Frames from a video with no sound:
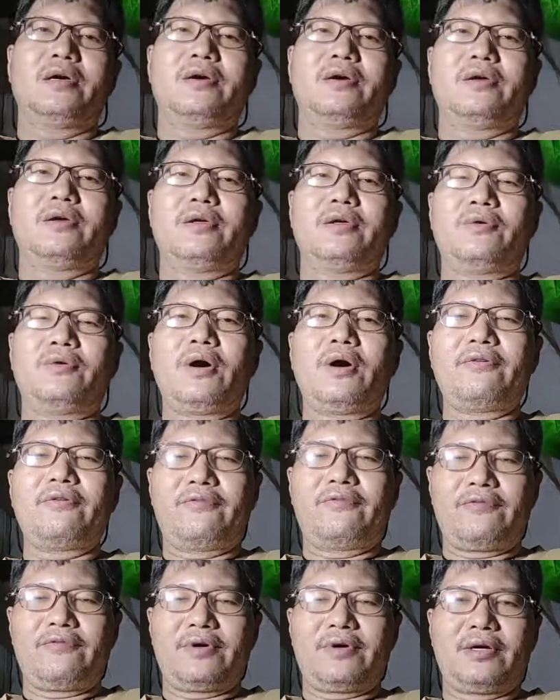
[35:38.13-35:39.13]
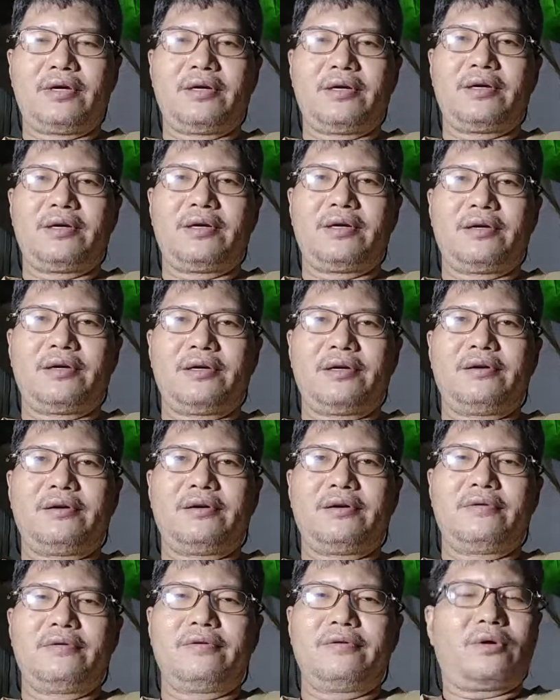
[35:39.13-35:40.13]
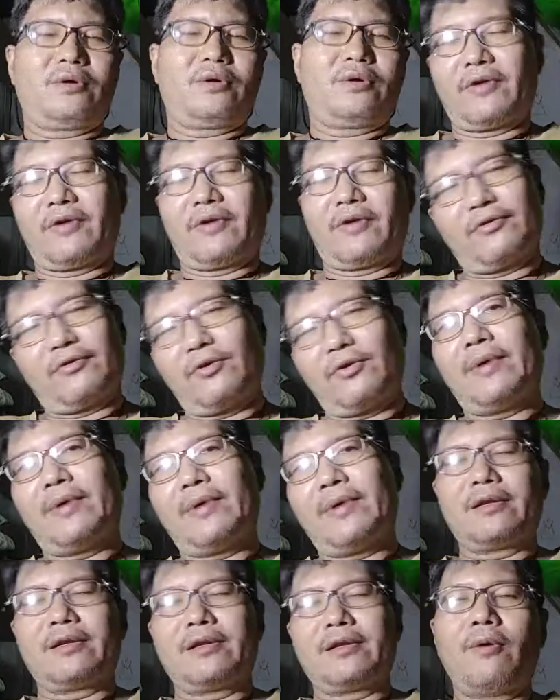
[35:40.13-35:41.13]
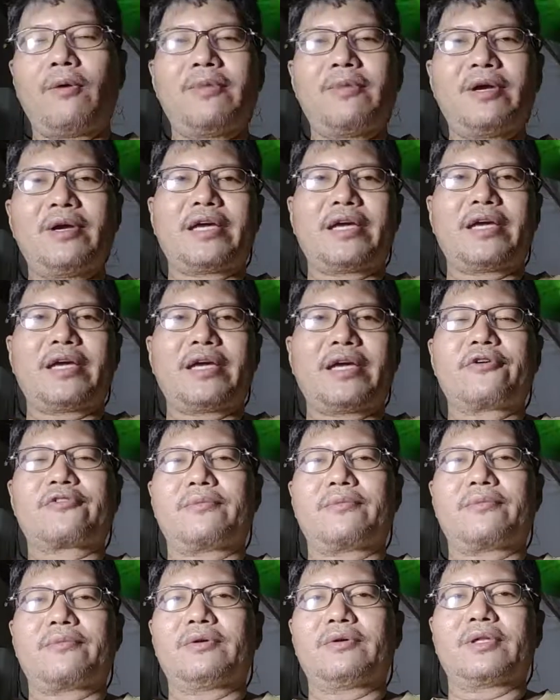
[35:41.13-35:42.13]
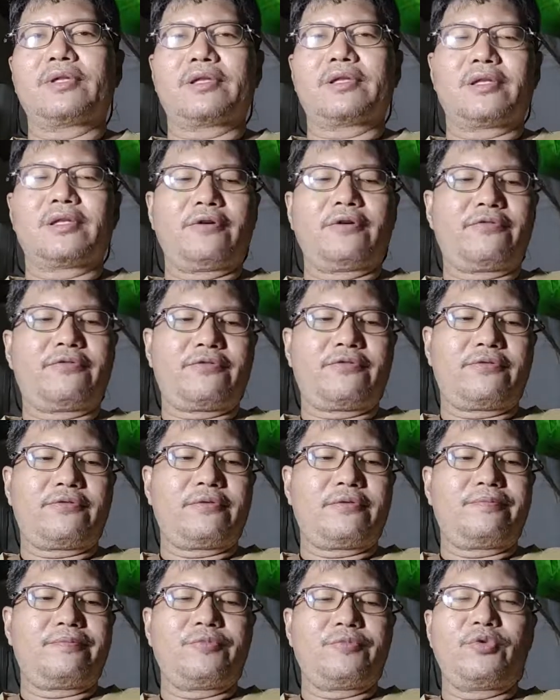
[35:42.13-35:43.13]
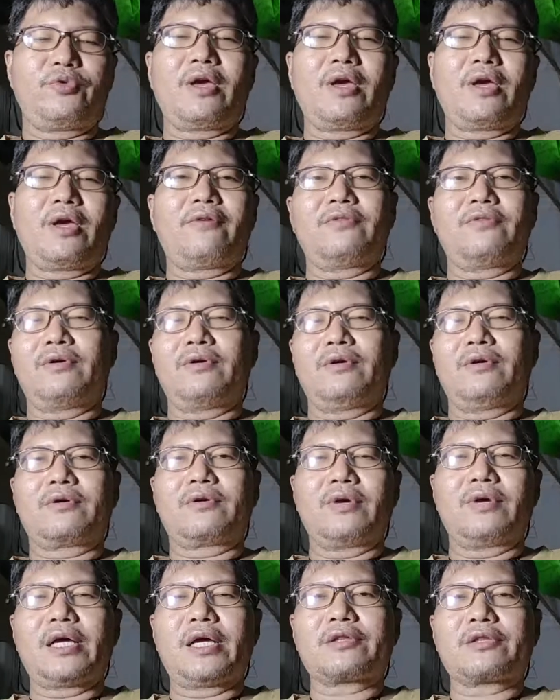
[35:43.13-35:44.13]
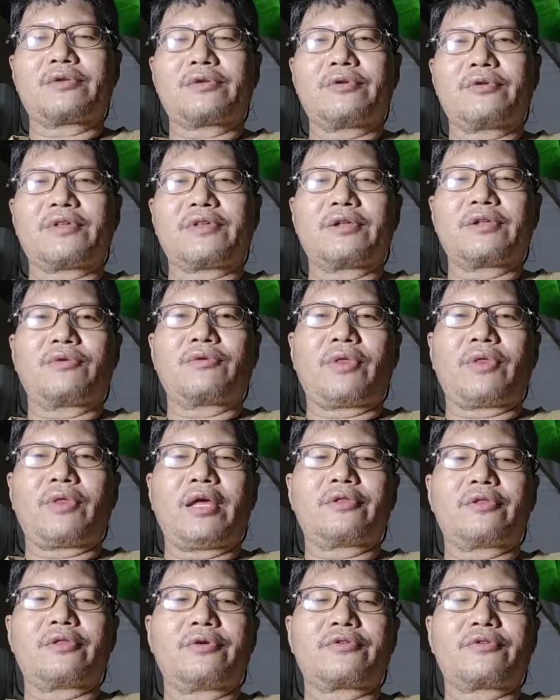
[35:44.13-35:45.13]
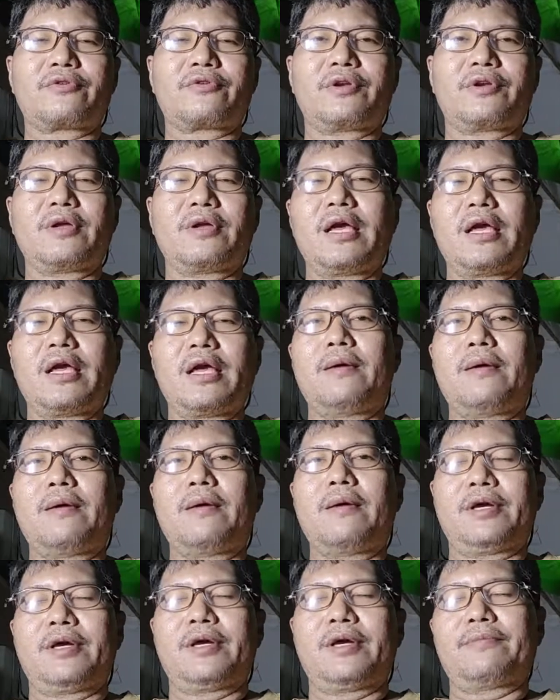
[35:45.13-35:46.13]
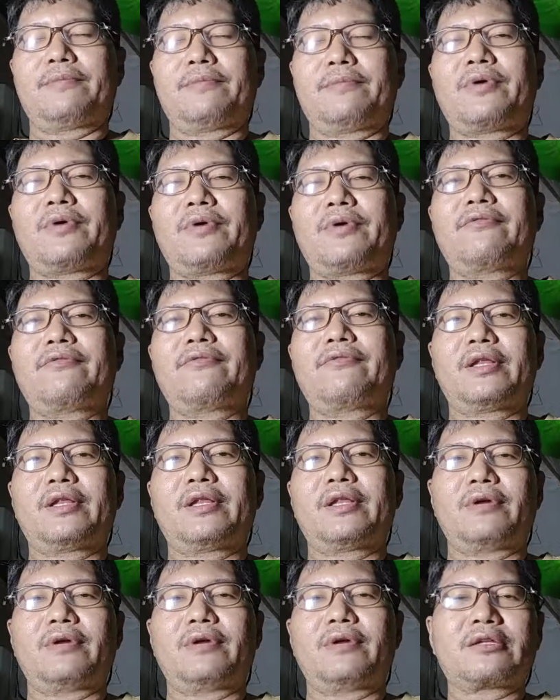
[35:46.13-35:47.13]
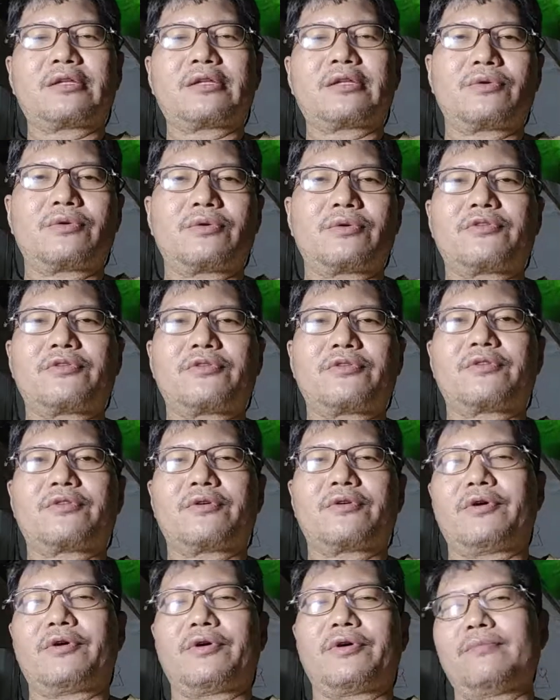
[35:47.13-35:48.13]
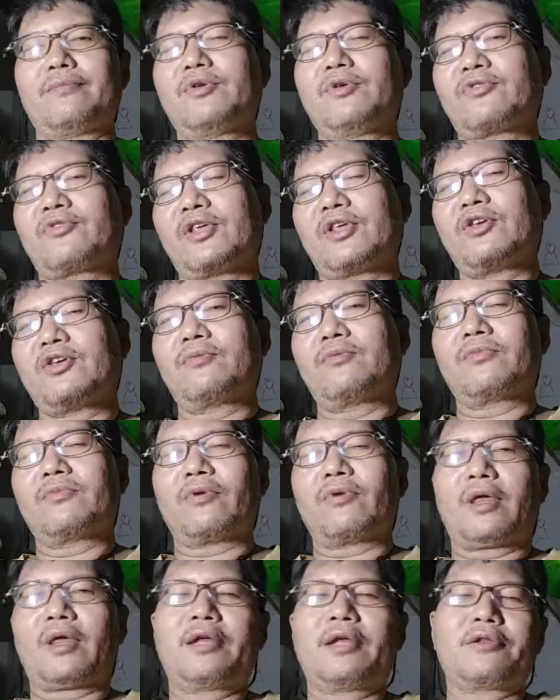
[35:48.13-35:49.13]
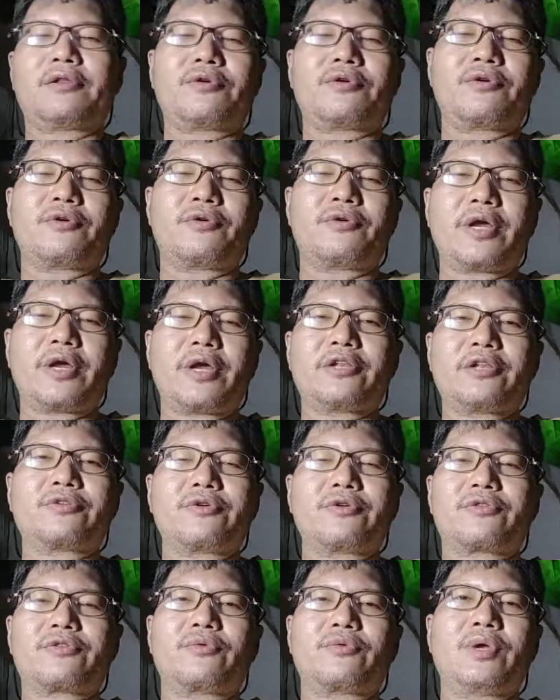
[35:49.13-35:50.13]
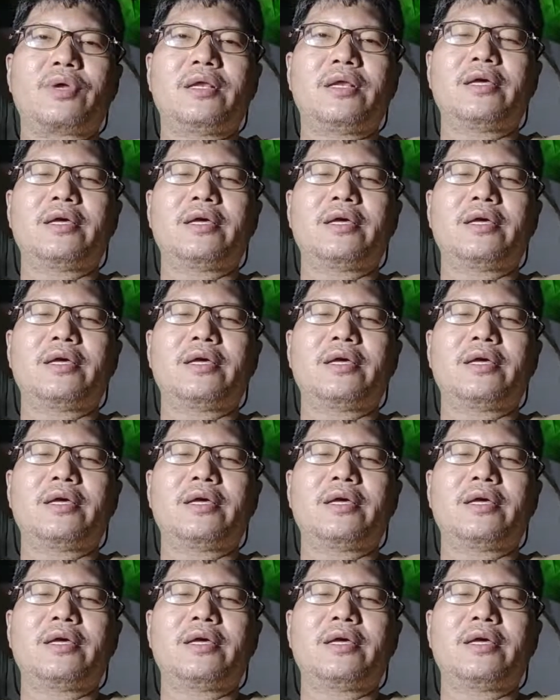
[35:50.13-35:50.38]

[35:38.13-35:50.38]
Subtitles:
you have no if nobody cares about it, if we have no collectors and curators or and private collectors or museum curators who will